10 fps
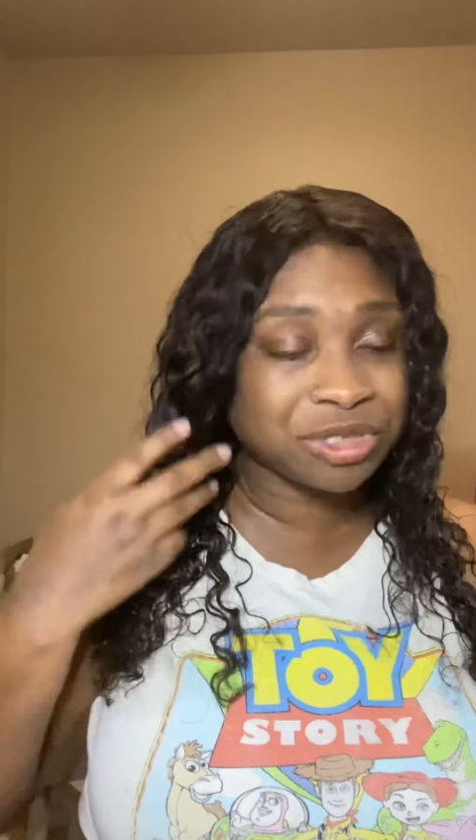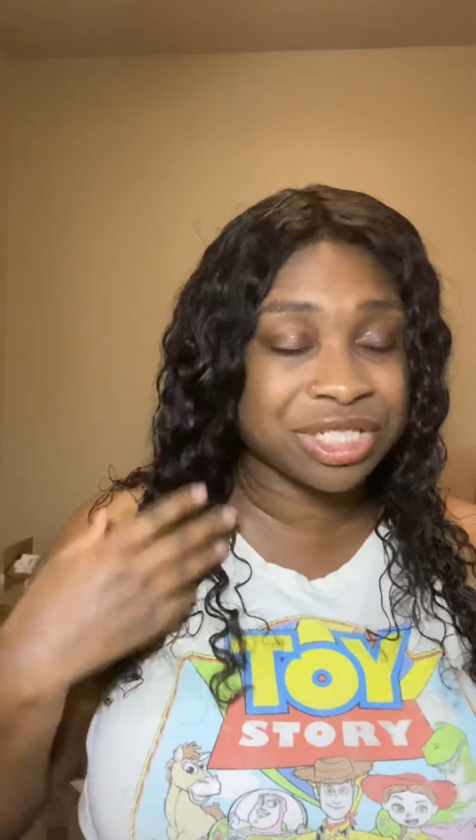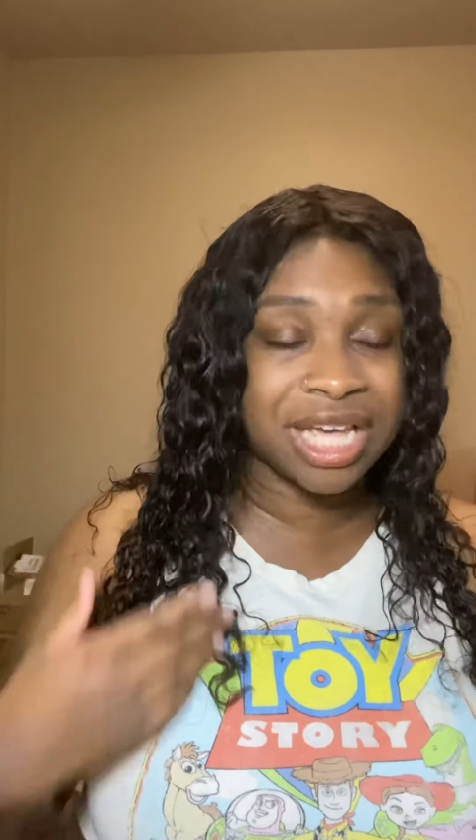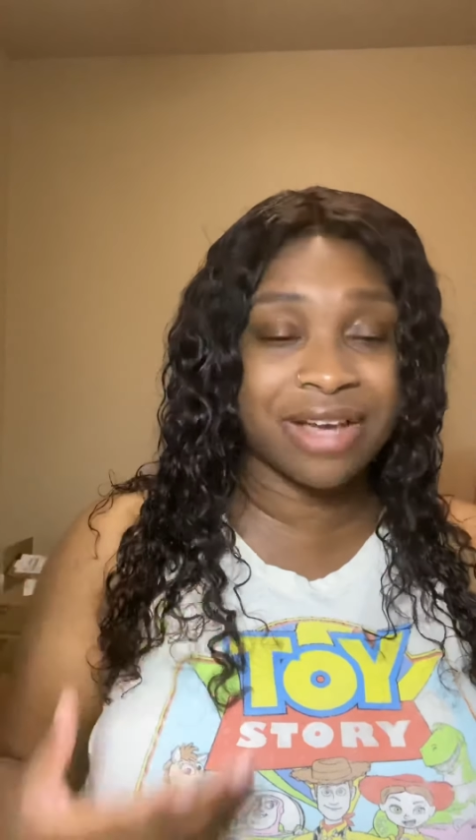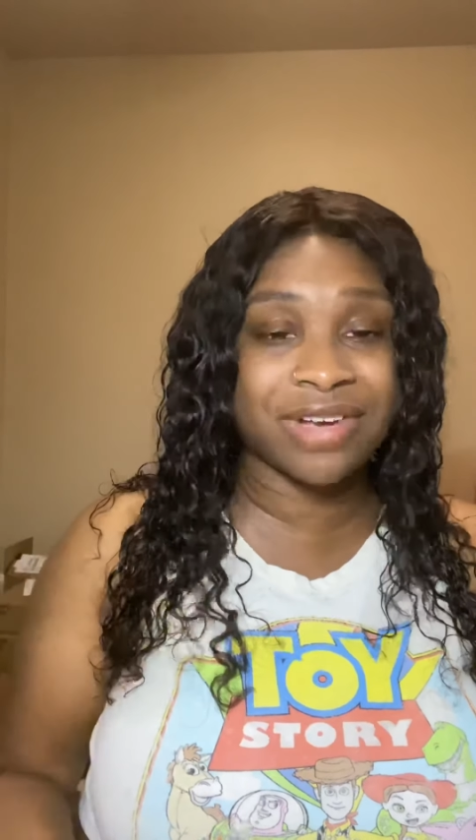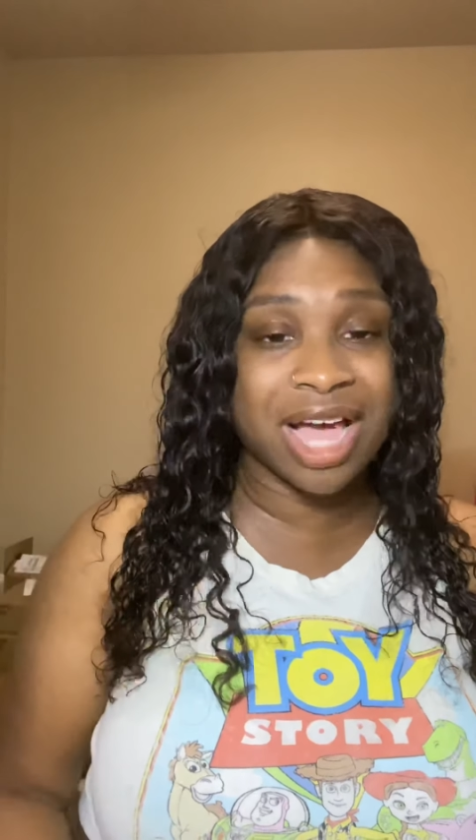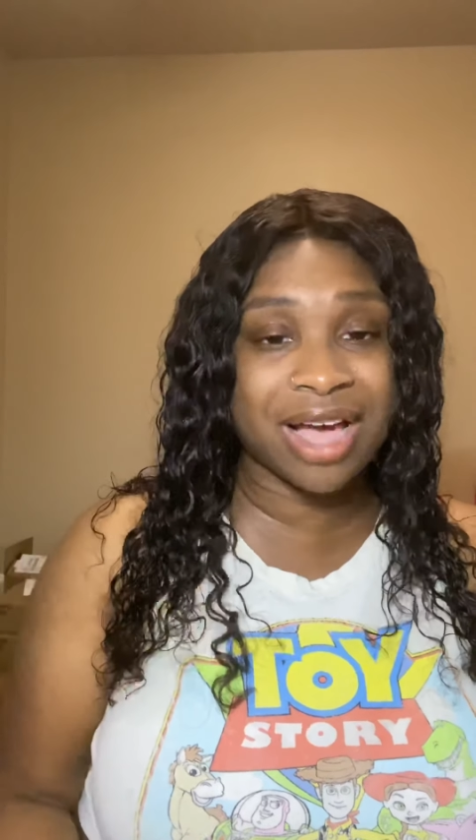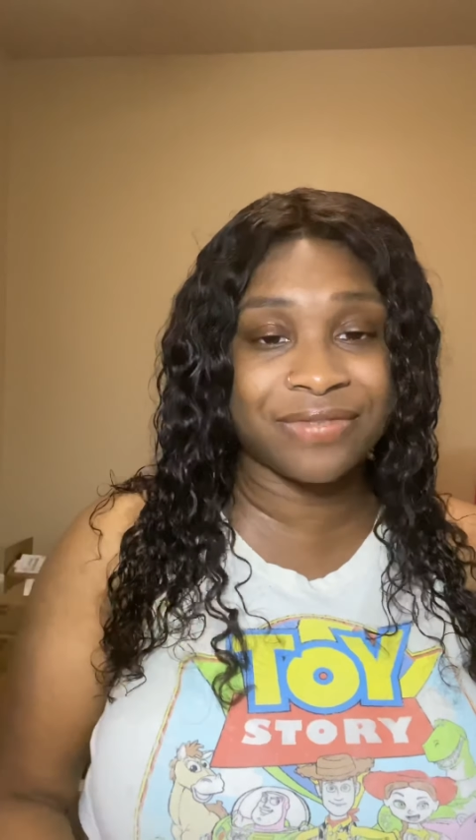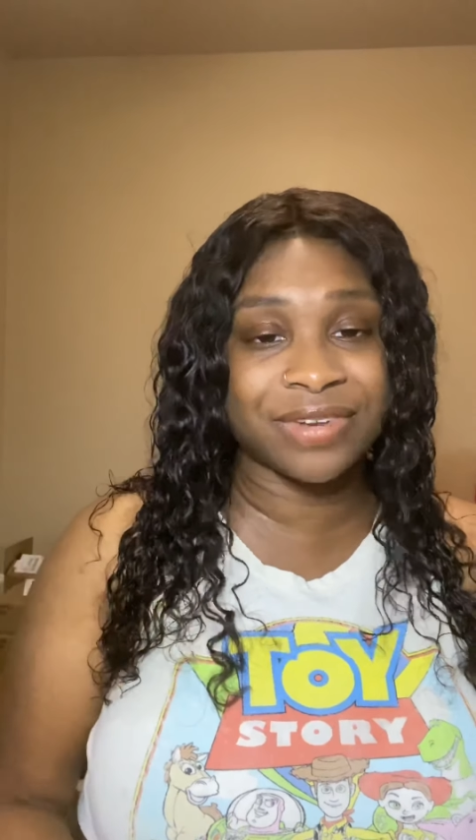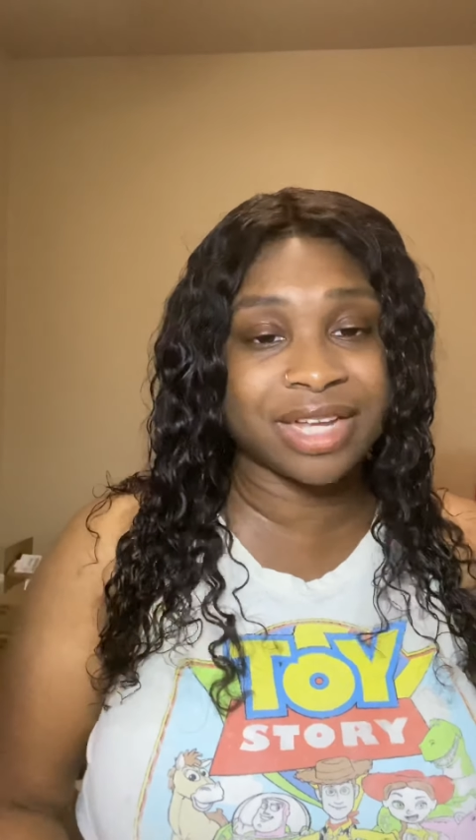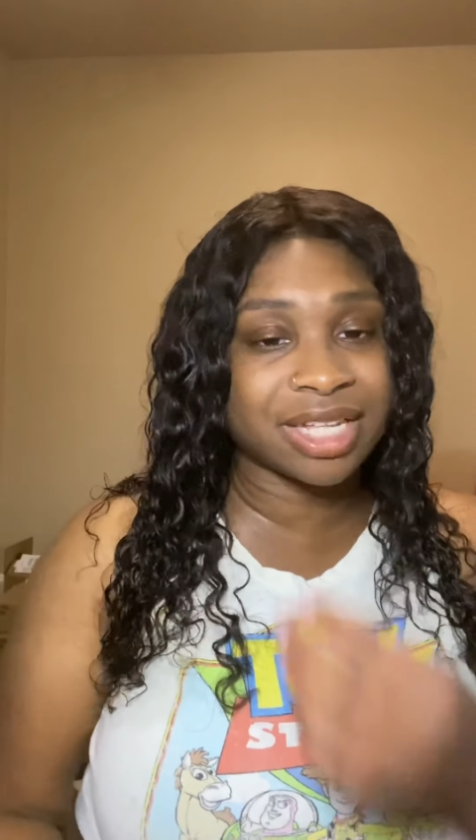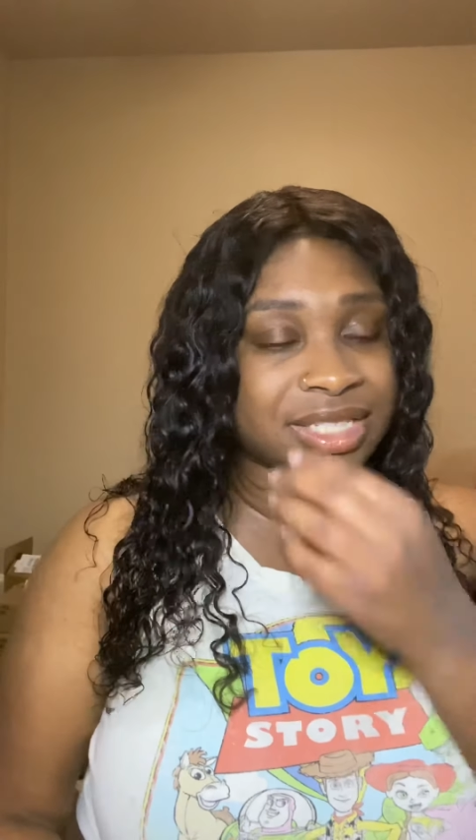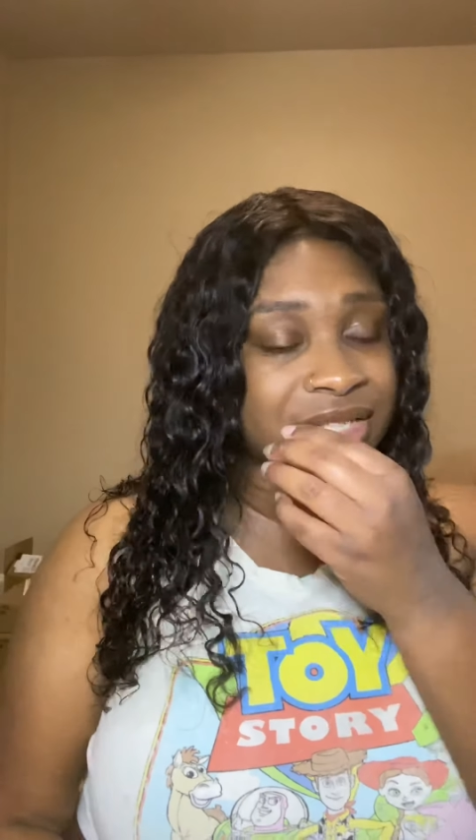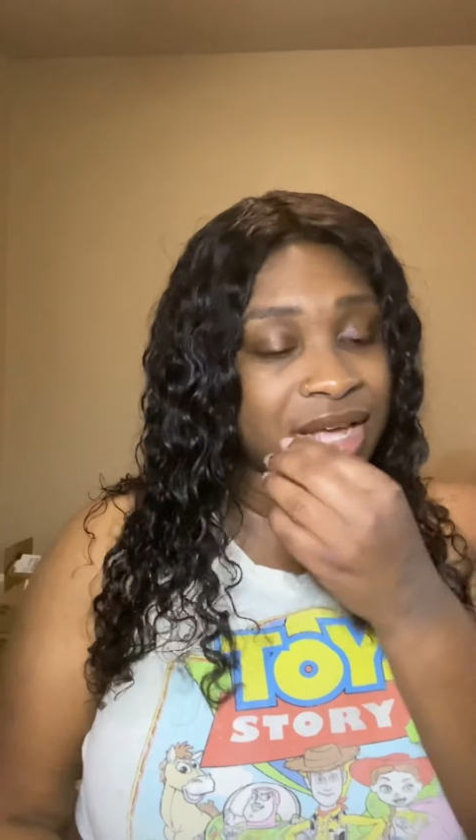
just have confidence.